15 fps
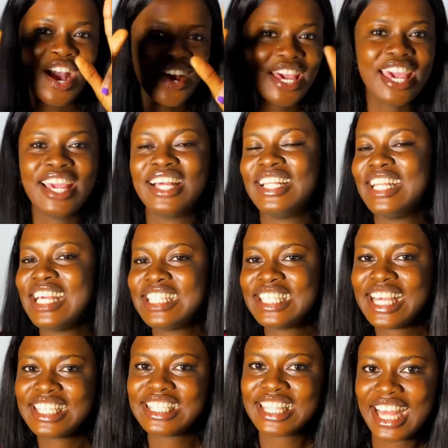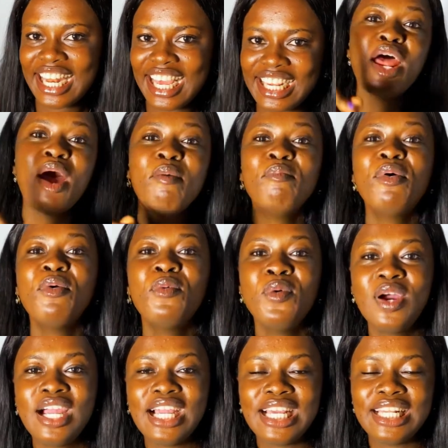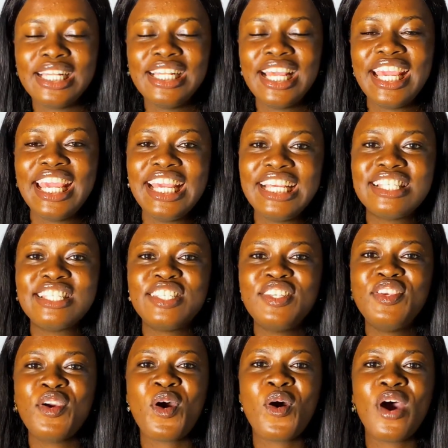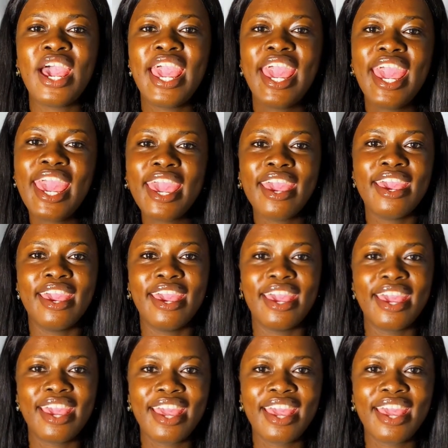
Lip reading: Okay, let's get started. Number 1 is your hair.